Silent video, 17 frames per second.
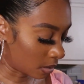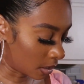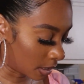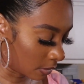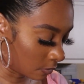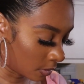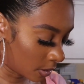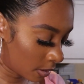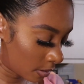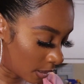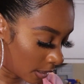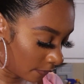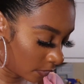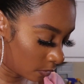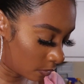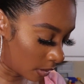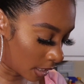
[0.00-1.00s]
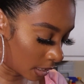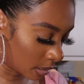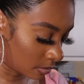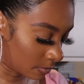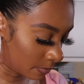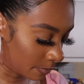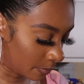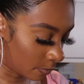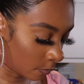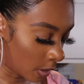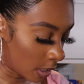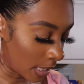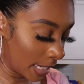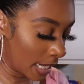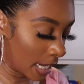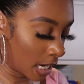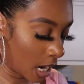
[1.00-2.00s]
Like, what have you guys been, what
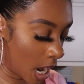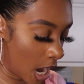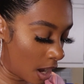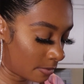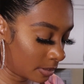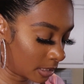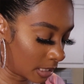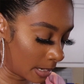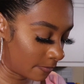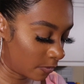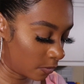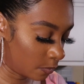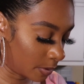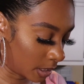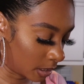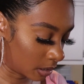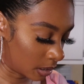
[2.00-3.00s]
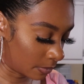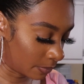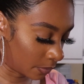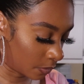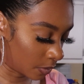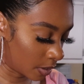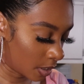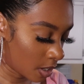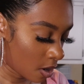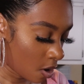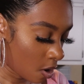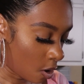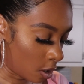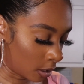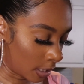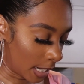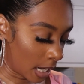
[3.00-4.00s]
like kind of hobbies have you picked up on,
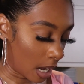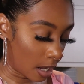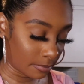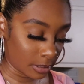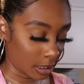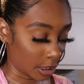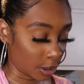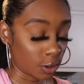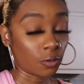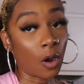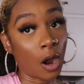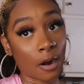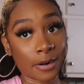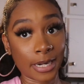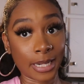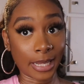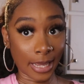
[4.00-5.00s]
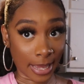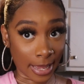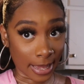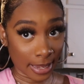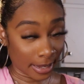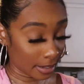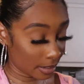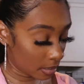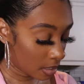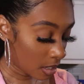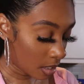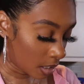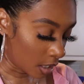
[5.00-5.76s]
or like hobbies that you already had?